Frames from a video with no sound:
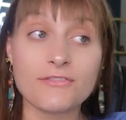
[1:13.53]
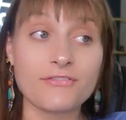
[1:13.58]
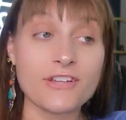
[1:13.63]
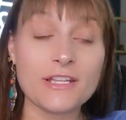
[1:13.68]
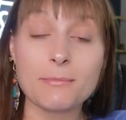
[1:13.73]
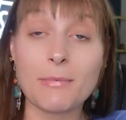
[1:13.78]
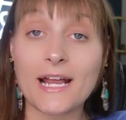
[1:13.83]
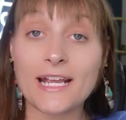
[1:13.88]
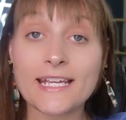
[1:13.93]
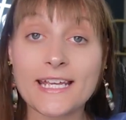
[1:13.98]
and
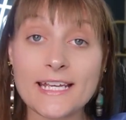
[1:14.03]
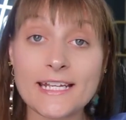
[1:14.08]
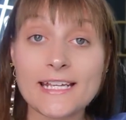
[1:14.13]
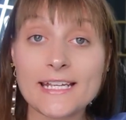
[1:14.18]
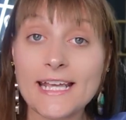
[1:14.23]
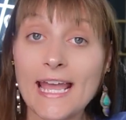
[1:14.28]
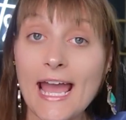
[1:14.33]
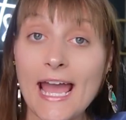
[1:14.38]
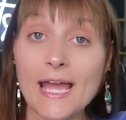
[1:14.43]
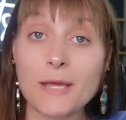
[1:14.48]
feed my
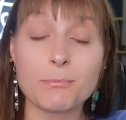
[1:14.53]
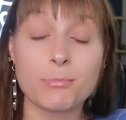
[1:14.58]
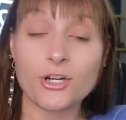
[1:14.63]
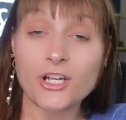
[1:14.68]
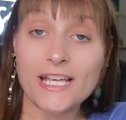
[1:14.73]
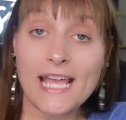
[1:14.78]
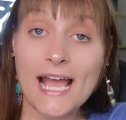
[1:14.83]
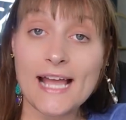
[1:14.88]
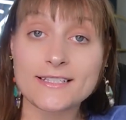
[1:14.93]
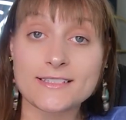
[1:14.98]
kitty cat and
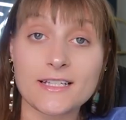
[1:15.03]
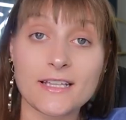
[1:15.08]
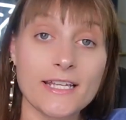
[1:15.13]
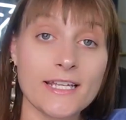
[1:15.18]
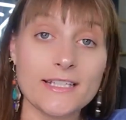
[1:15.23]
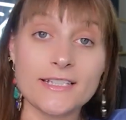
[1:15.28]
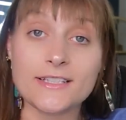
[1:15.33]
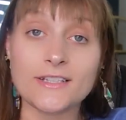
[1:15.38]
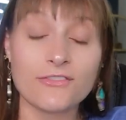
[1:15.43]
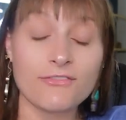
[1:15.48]
put
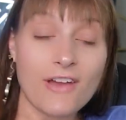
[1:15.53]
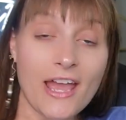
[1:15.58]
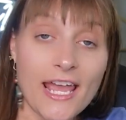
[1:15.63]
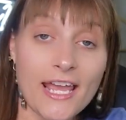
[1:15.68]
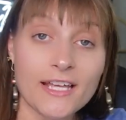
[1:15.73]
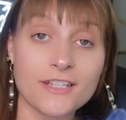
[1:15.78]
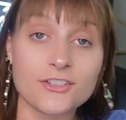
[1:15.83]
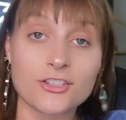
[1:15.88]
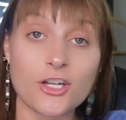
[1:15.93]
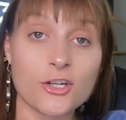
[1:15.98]
gasoline in the
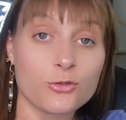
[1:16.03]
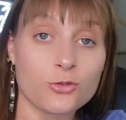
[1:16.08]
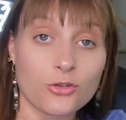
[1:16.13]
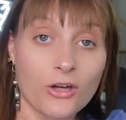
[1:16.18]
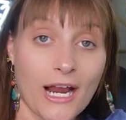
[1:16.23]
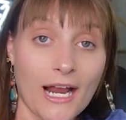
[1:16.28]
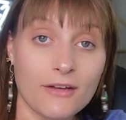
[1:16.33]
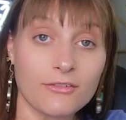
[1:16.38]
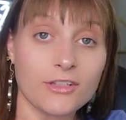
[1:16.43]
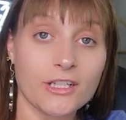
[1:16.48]
van to go
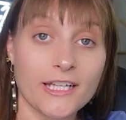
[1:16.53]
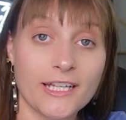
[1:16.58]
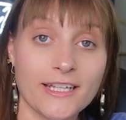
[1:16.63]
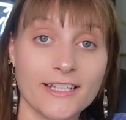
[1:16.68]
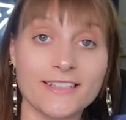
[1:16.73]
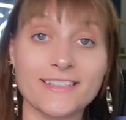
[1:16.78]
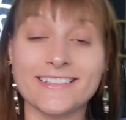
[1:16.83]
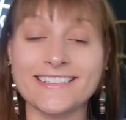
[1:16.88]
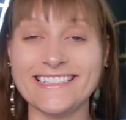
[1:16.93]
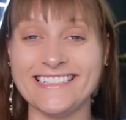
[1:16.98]

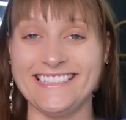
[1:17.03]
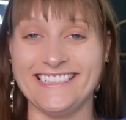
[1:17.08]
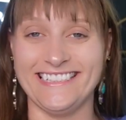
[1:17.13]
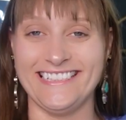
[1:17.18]
traveling.